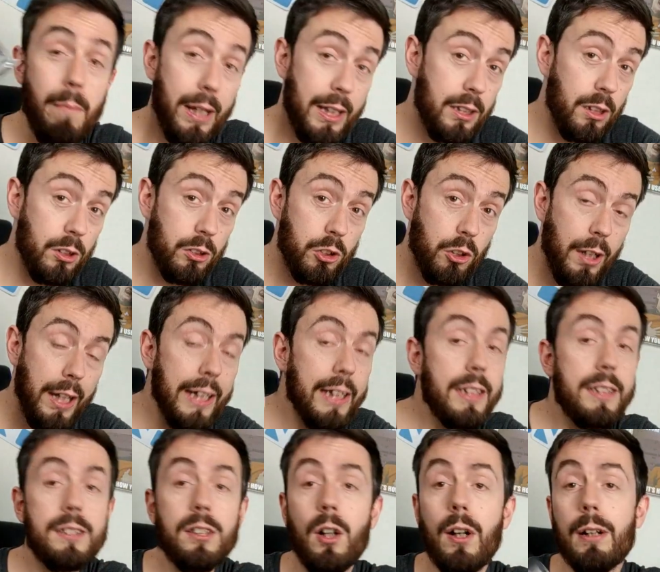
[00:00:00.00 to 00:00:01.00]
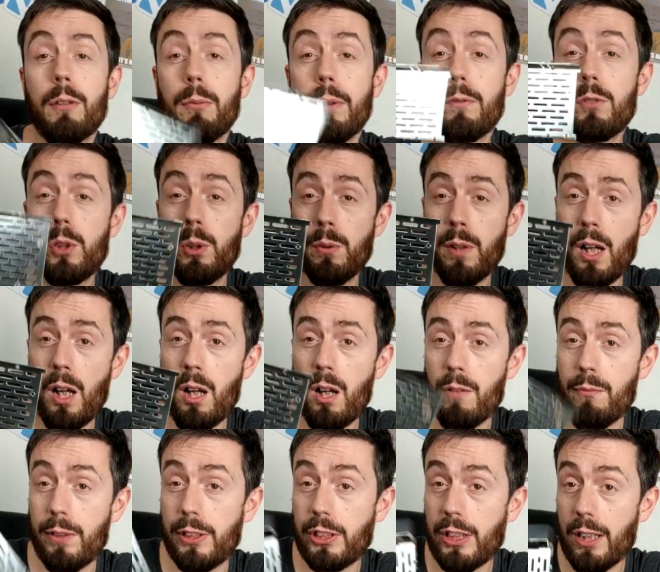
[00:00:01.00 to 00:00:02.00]
metal tray design with two and a
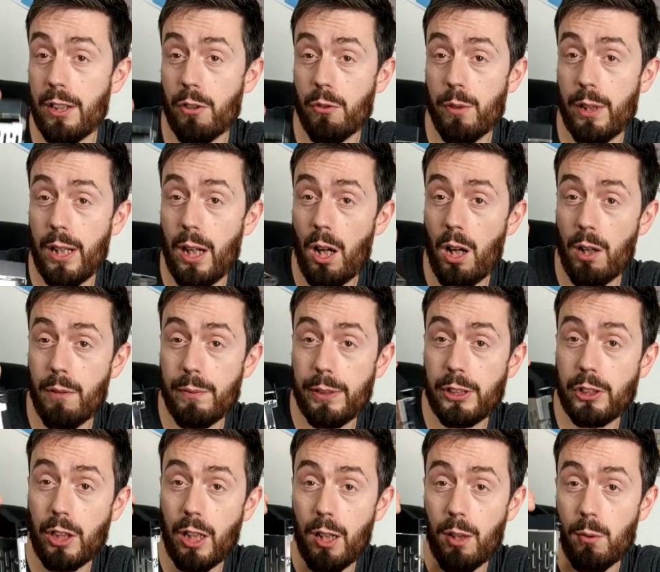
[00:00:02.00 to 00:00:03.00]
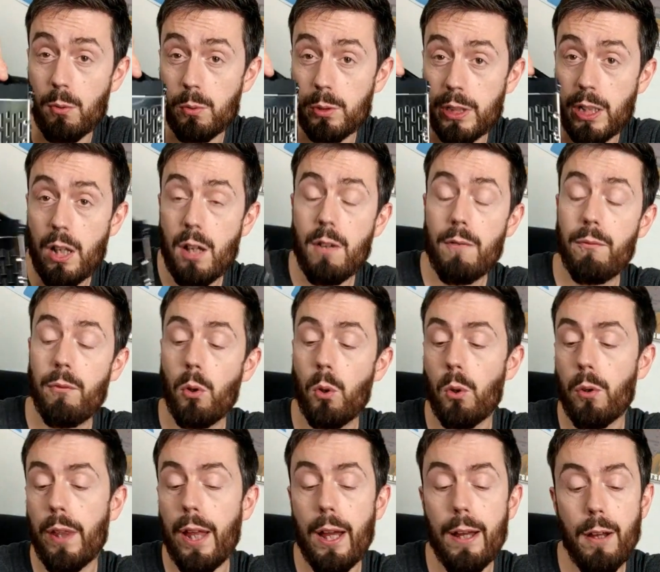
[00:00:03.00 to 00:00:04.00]
half inch and three and a half inch holes
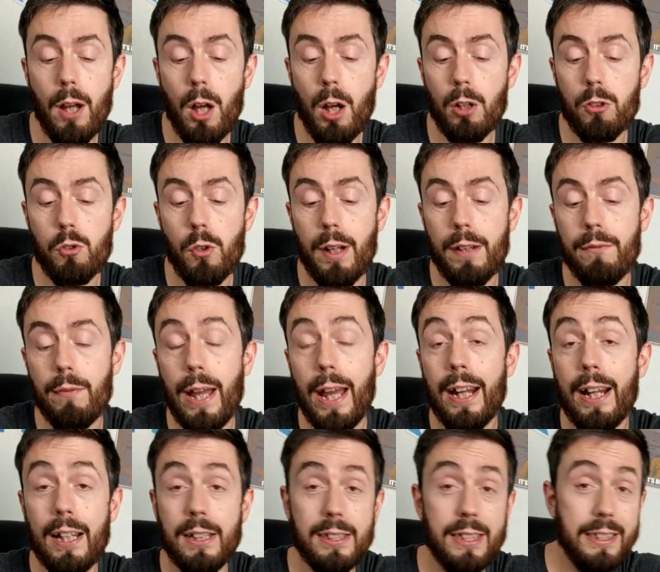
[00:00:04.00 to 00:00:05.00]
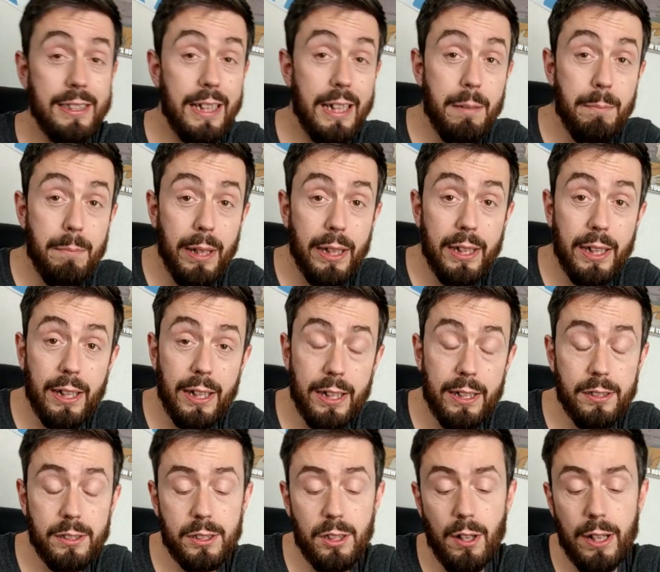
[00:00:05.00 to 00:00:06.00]
for that hard drive and SSD media
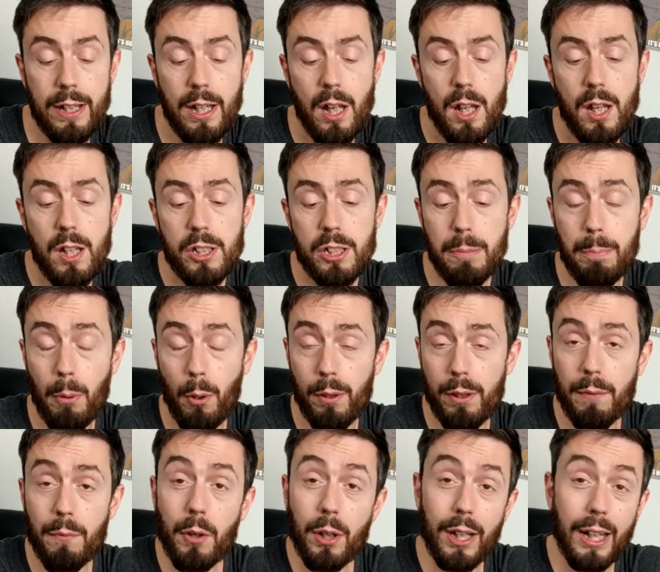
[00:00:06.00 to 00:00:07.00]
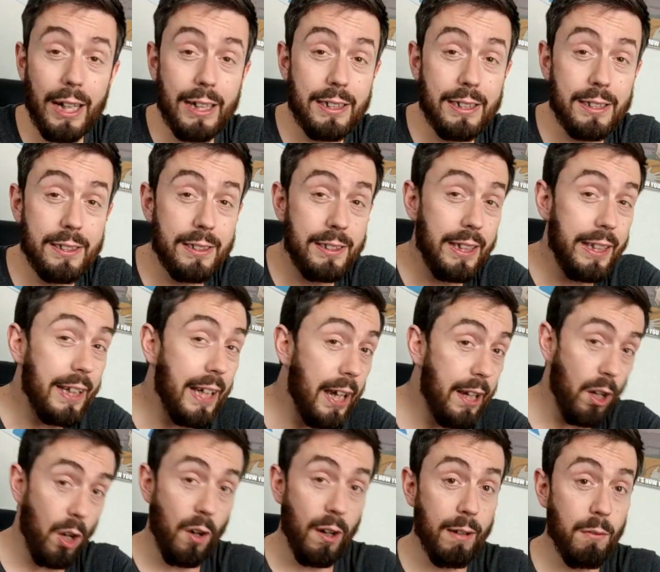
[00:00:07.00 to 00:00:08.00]
inside. Supporting the very latest
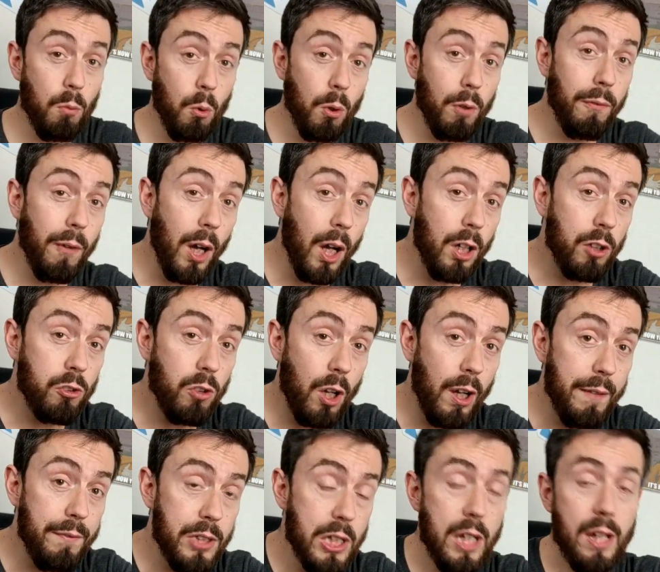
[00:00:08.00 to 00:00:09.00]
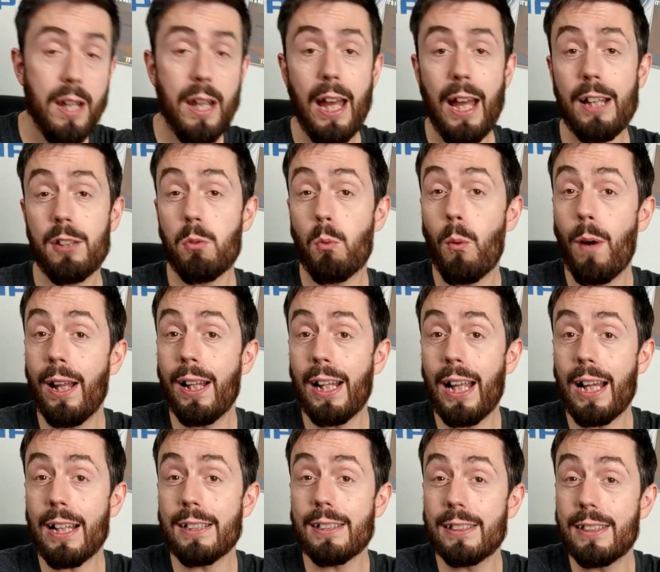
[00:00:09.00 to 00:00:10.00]
Seagate Ironwolf hard drives as
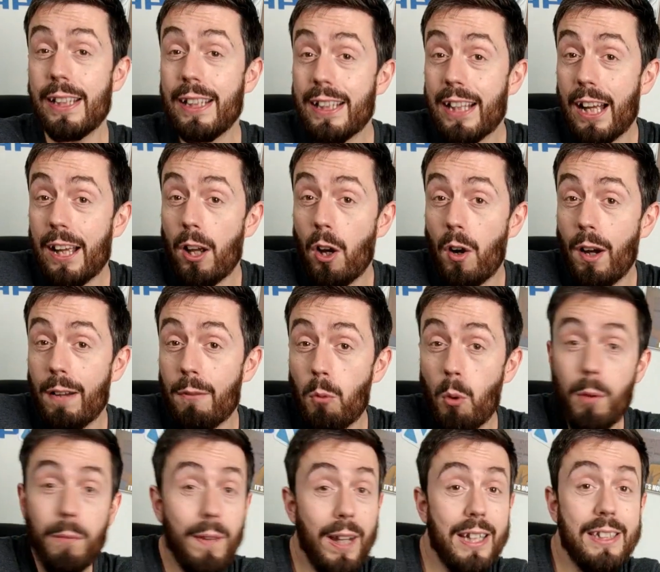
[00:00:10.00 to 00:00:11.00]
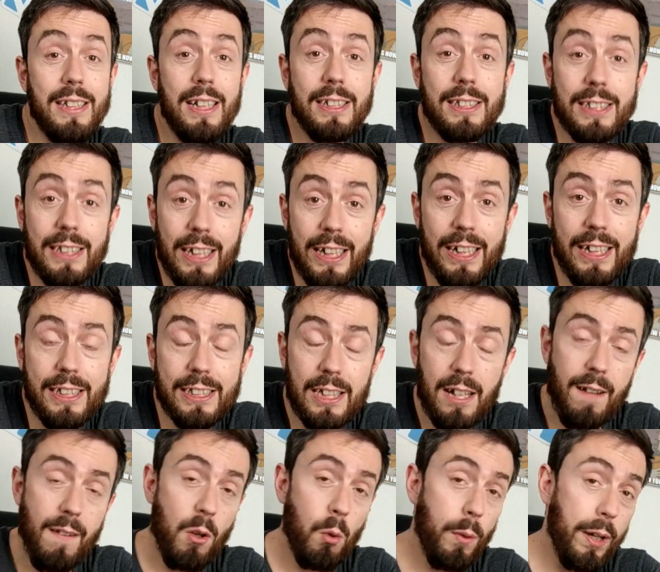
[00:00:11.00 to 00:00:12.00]
well as Seagate Ironwolf SSDs.
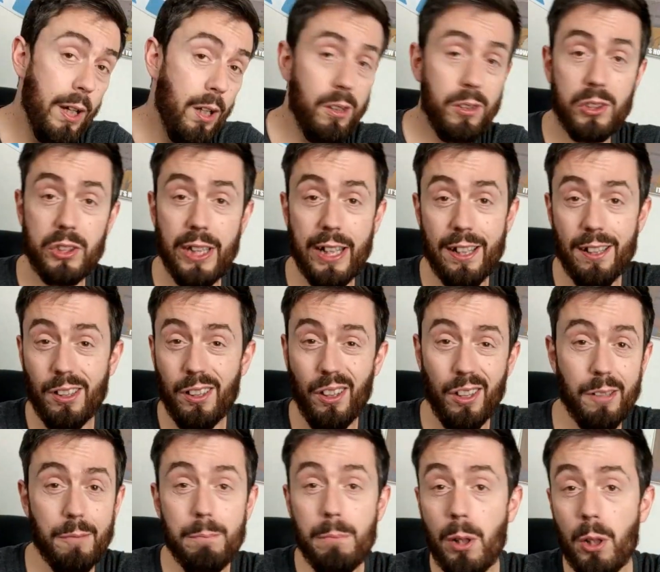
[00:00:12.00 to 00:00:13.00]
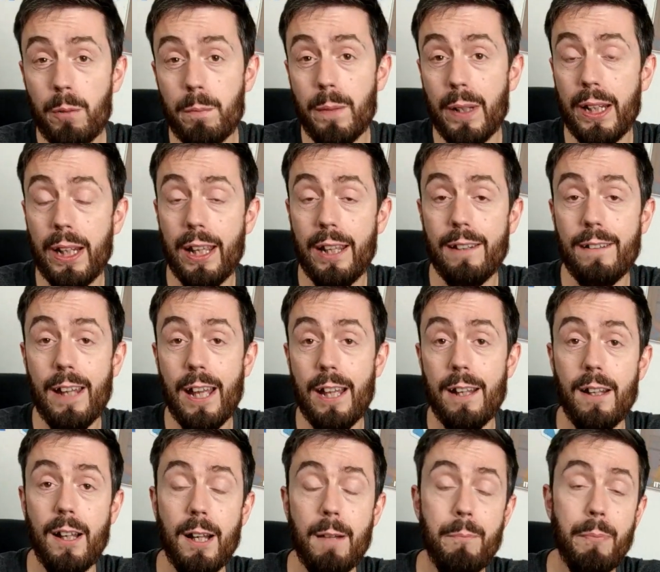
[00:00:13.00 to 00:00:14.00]
We are seeing a lot of movement in
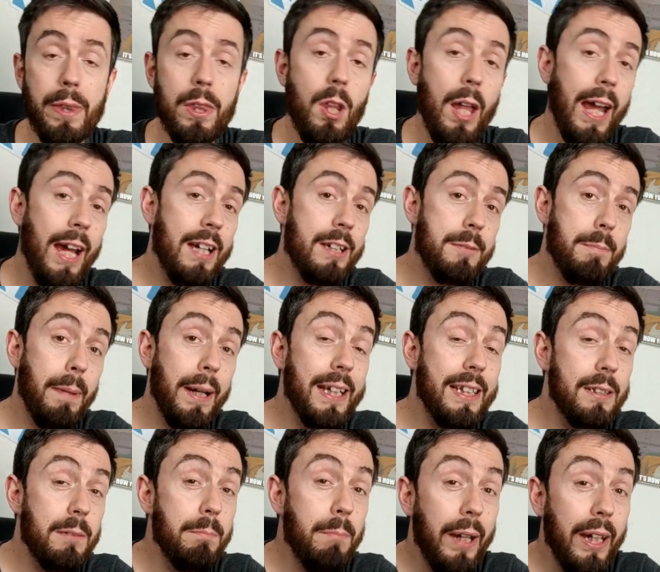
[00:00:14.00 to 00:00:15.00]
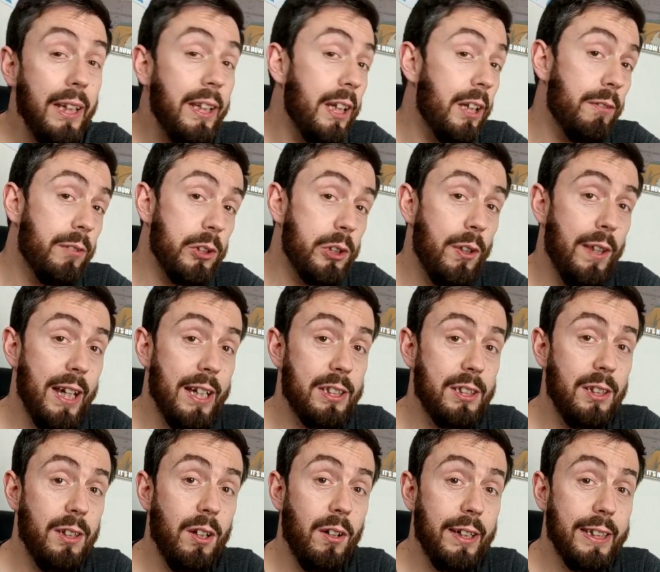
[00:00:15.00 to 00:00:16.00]
um, NAS based media in
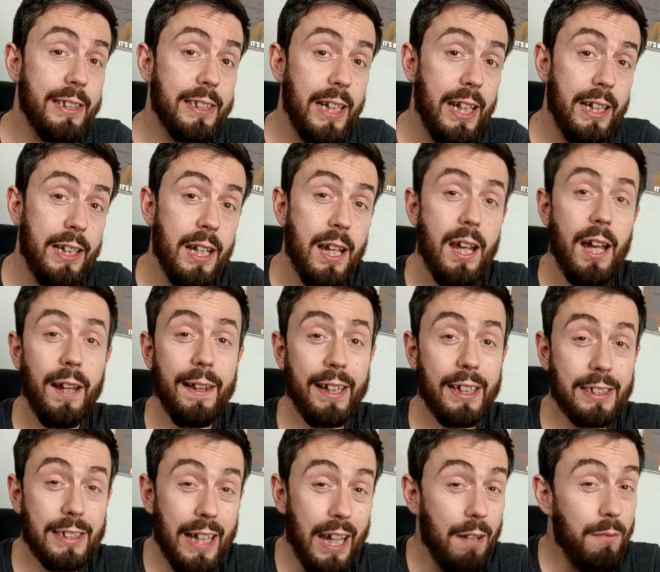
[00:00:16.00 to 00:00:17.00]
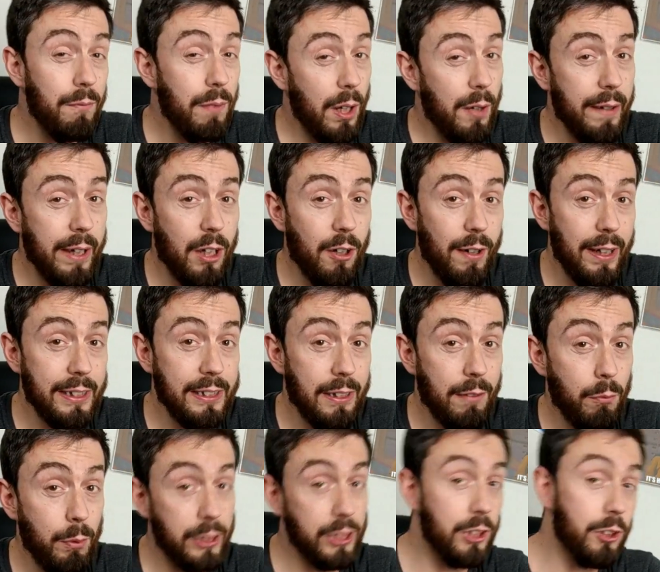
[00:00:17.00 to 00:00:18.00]
2019 and things are getting very
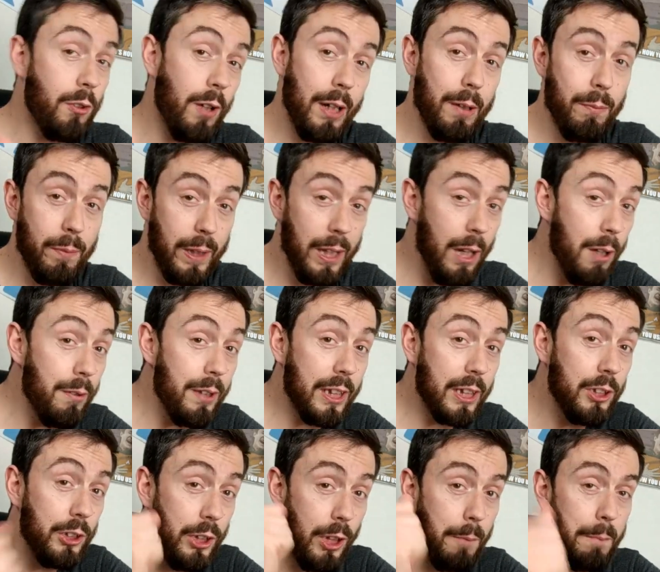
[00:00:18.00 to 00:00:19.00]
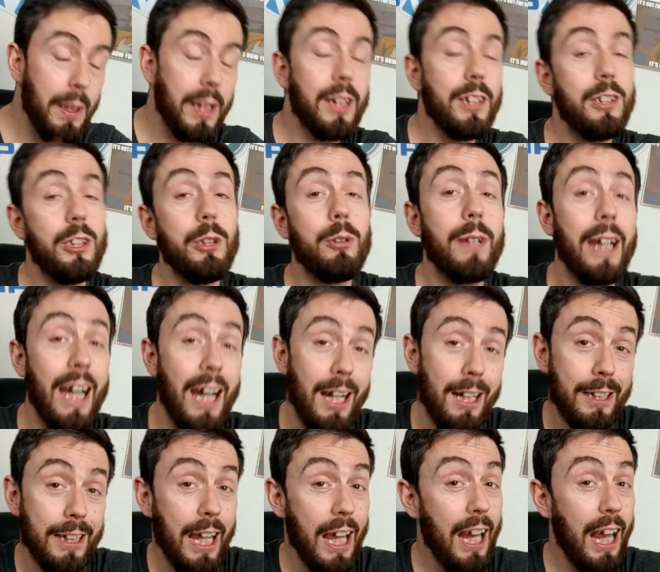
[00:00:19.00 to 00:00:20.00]
aggressive which is great for you the consumer because you
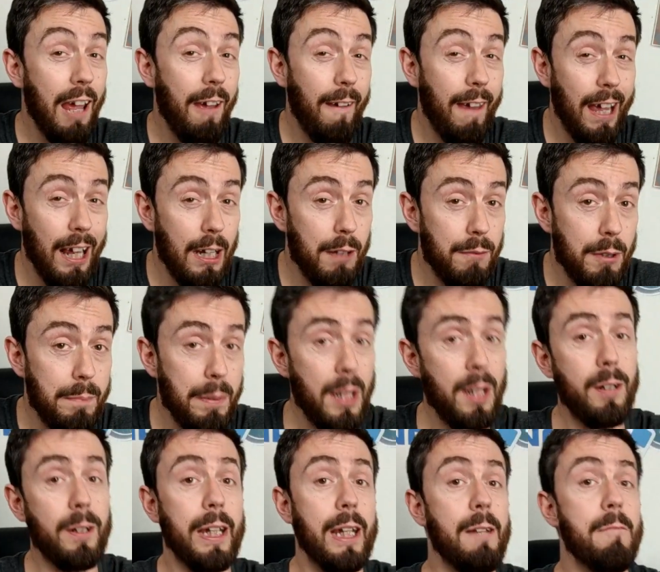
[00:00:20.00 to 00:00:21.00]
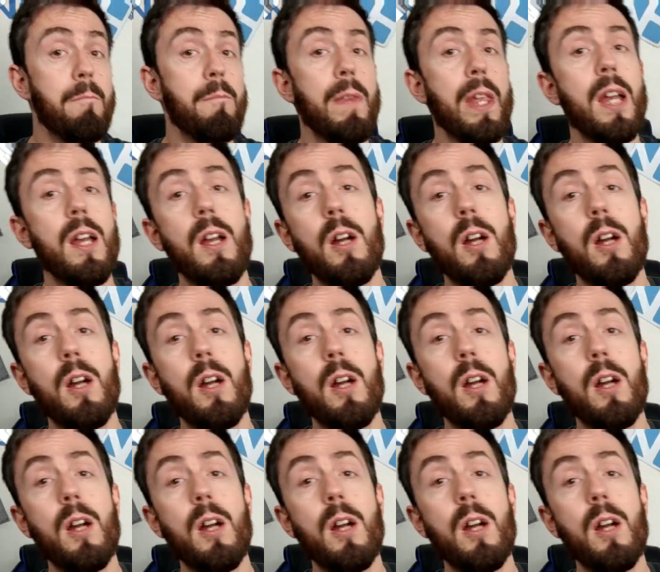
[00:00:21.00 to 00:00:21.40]
can get a hell of a bargain.